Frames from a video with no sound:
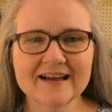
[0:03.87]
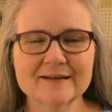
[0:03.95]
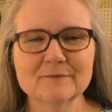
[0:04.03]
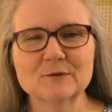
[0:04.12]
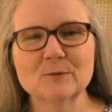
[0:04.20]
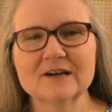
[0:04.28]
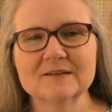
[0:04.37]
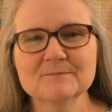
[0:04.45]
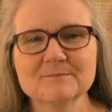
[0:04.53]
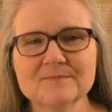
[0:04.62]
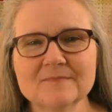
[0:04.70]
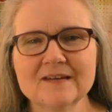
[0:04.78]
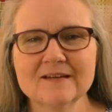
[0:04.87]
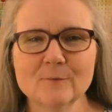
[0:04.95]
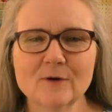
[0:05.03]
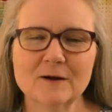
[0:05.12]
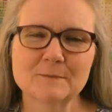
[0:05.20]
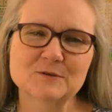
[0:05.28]
everyone.
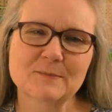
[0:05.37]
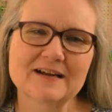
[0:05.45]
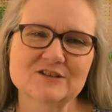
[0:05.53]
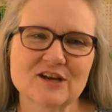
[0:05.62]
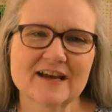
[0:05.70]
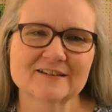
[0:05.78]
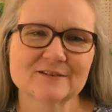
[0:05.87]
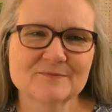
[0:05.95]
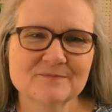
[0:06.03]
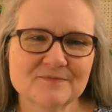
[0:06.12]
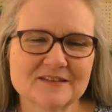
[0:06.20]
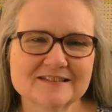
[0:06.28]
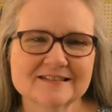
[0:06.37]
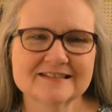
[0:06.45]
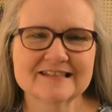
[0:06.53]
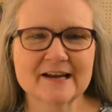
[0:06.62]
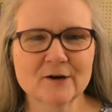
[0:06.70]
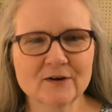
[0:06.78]
Welcome to my channel. This is
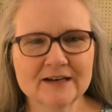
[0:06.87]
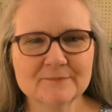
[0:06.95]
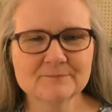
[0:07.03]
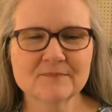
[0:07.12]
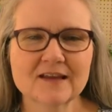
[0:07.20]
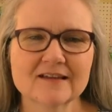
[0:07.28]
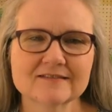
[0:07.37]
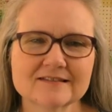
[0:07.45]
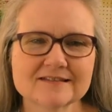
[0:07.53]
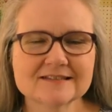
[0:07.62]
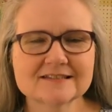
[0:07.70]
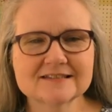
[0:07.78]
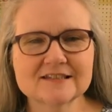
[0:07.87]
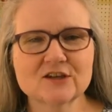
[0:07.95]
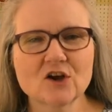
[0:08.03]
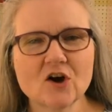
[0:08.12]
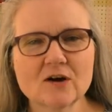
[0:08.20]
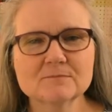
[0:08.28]
Terry and this is the
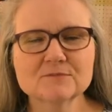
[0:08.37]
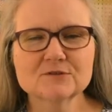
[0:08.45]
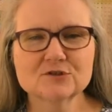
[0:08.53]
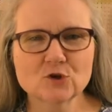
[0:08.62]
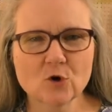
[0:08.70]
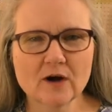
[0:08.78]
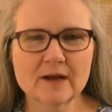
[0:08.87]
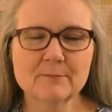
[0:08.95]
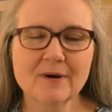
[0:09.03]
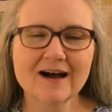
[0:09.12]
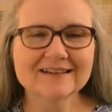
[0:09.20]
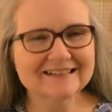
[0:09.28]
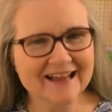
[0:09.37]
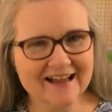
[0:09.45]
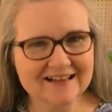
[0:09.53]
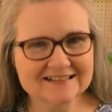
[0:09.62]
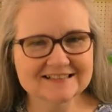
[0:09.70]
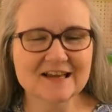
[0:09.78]
Yarn Joy
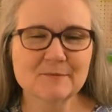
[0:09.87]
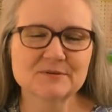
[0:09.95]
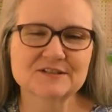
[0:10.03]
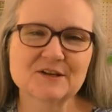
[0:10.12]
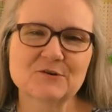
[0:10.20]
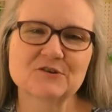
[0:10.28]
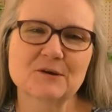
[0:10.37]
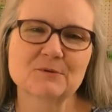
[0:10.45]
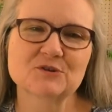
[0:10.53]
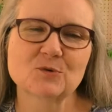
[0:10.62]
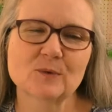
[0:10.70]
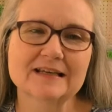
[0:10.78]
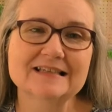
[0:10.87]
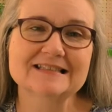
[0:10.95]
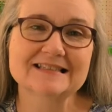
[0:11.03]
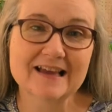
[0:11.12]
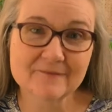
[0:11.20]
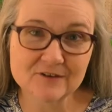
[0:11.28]
podcast episode number
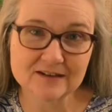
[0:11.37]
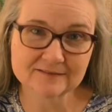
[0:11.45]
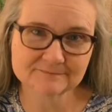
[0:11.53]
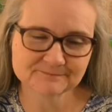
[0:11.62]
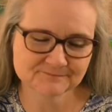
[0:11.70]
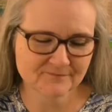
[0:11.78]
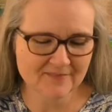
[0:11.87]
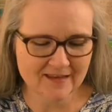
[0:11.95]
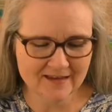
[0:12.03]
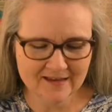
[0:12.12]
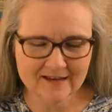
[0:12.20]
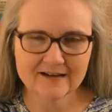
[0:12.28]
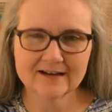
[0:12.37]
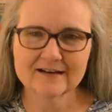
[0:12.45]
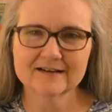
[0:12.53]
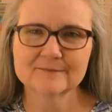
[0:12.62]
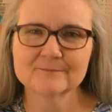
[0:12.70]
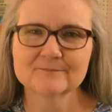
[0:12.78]
27.
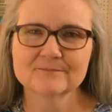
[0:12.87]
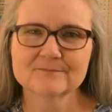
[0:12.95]
Um,